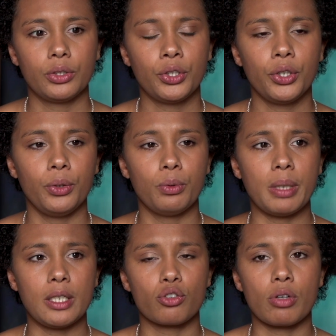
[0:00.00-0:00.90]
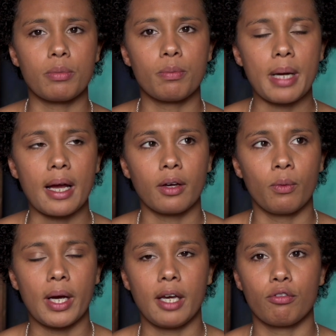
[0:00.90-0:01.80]
to be stripped back
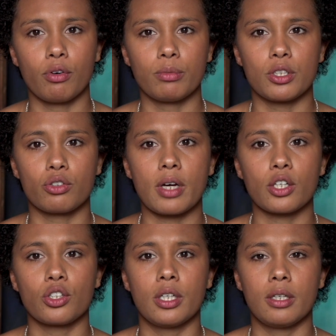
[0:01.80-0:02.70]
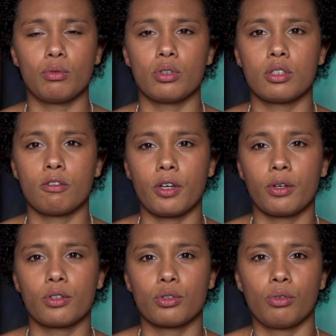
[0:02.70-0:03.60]
away from distraction in order to
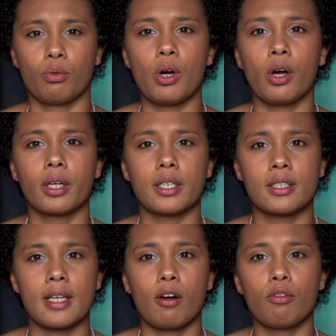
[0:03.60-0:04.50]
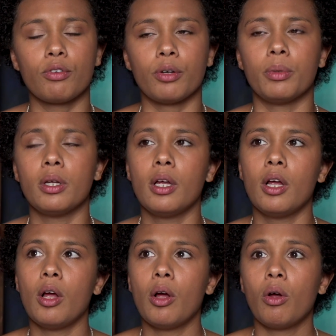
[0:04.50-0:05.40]
focus on the work itself.
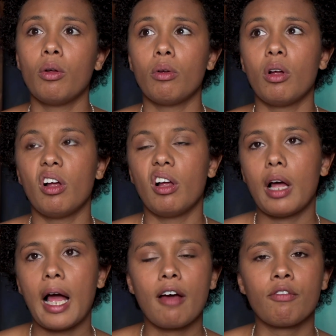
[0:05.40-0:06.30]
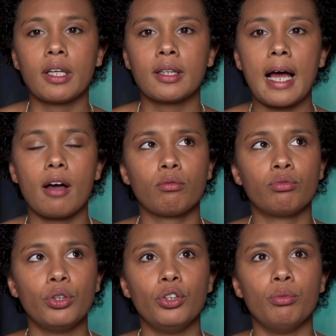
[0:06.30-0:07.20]
Having that
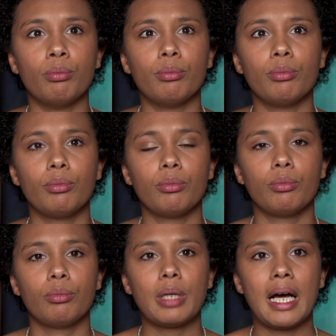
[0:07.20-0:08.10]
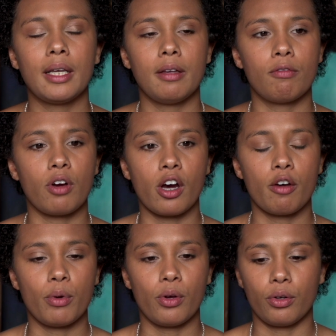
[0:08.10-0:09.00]
room and
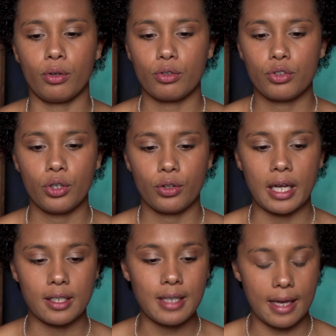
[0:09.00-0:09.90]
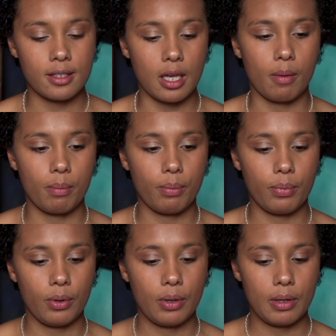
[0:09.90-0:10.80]
environment that sets up
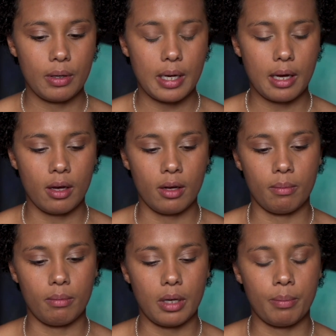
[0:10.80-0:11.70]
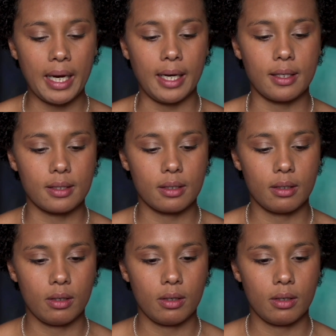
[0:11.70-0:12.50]
a piece,